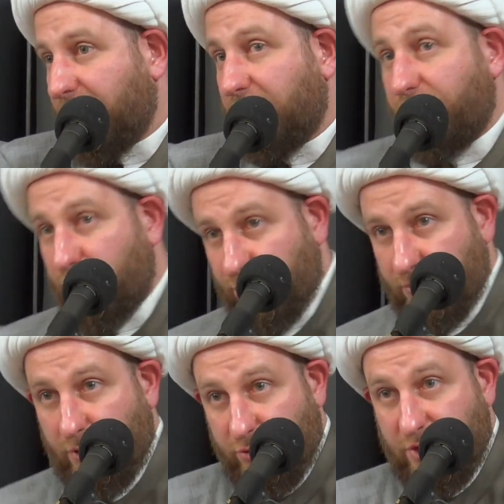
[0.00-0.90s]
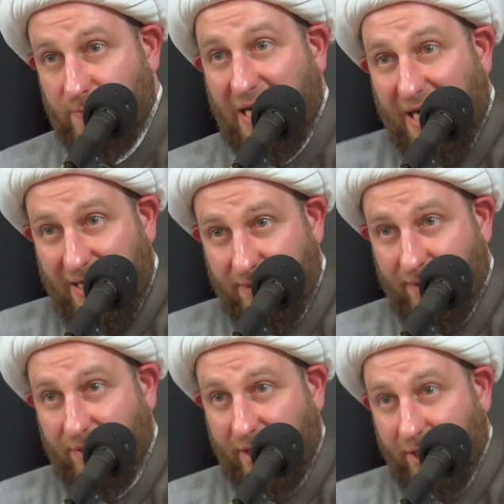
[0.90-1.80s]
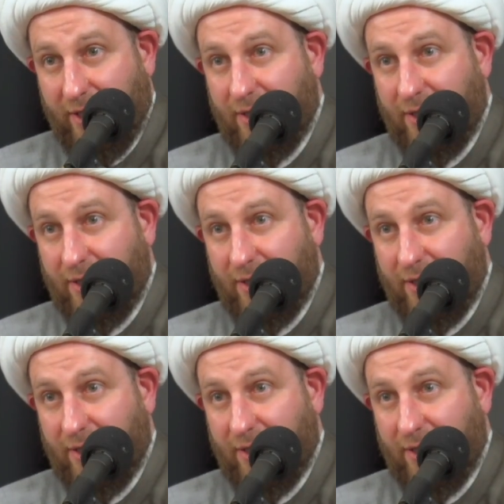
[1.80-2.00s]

If you notice, behind the Darih.